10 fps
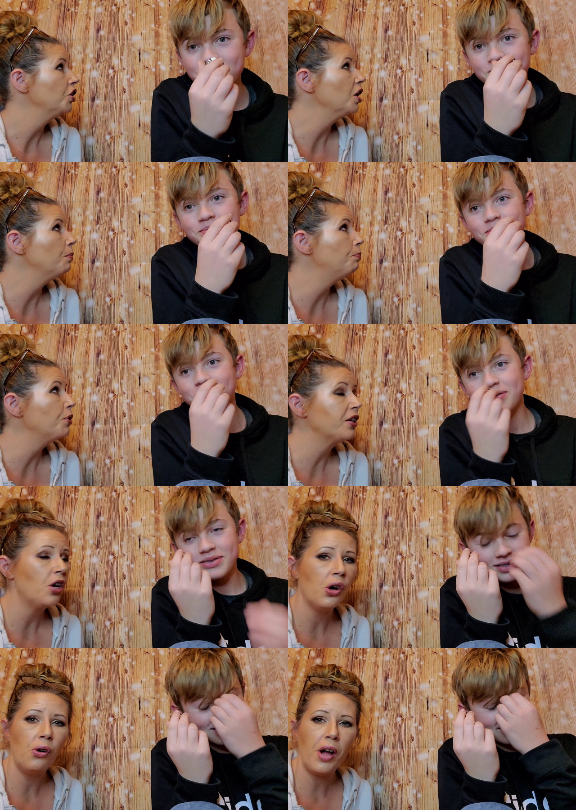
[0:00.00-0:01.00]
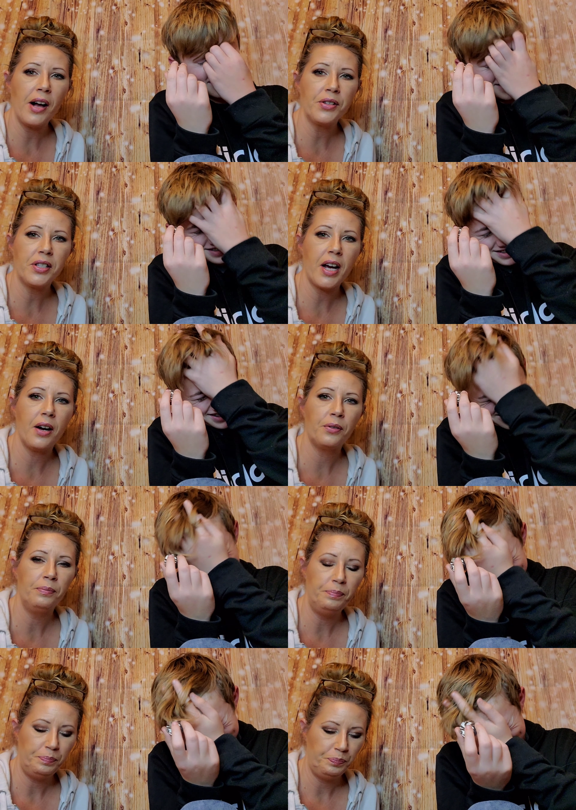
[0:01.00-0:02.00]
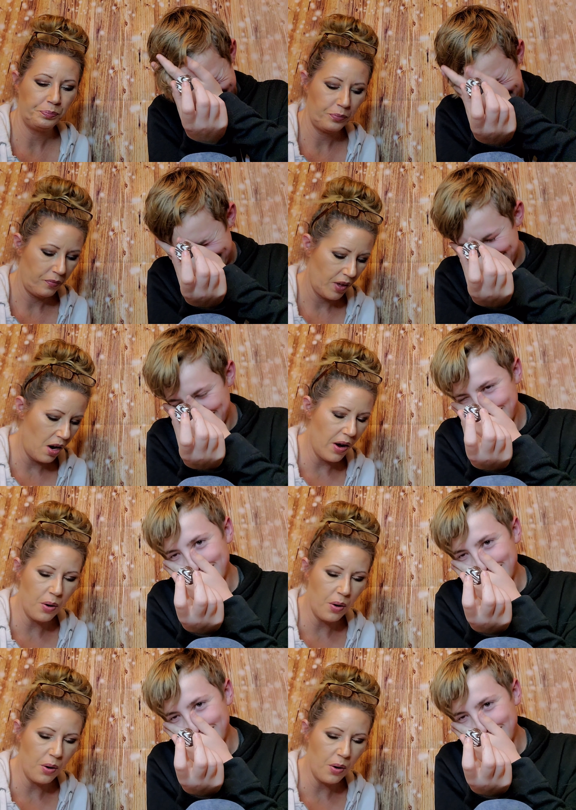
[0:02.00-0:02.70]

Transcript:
Speaker 1: You're going to bring the whole house down. no, oh,